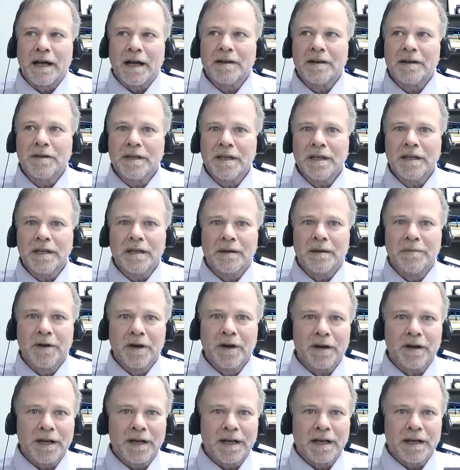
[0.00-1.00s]
know the
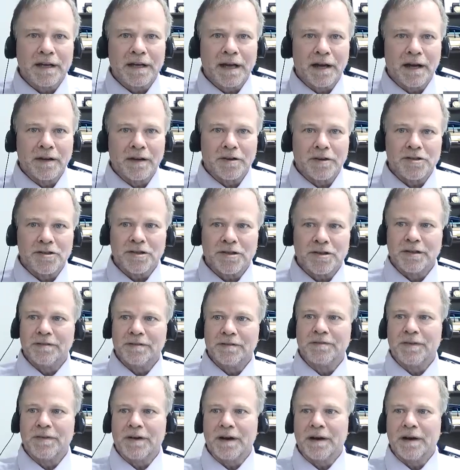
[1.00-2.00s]
American College
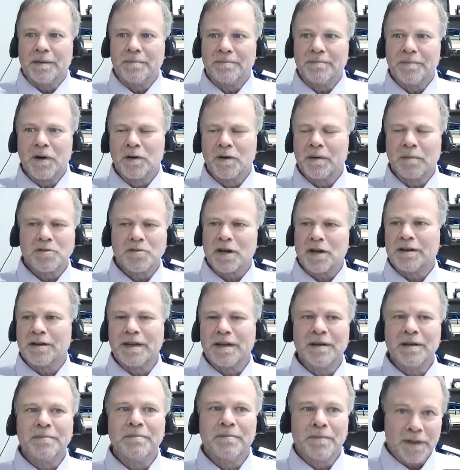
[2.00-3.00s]
of,
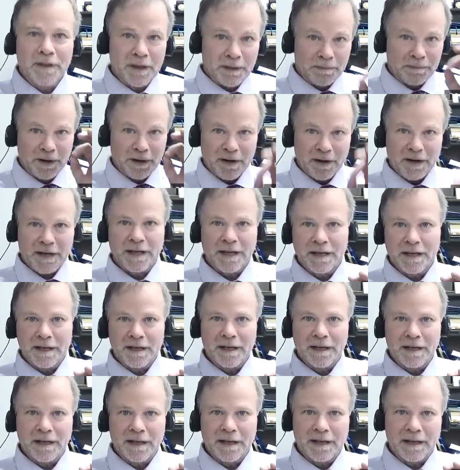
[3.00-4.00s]
the American
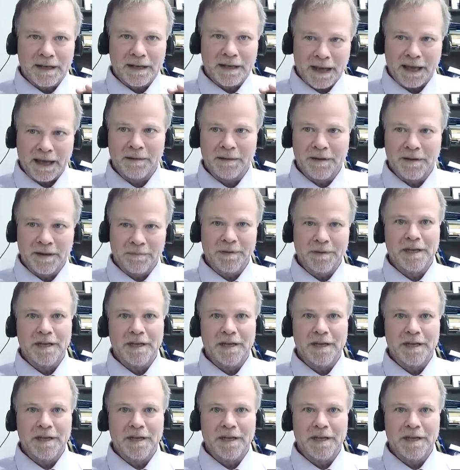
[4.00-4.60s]
Academy of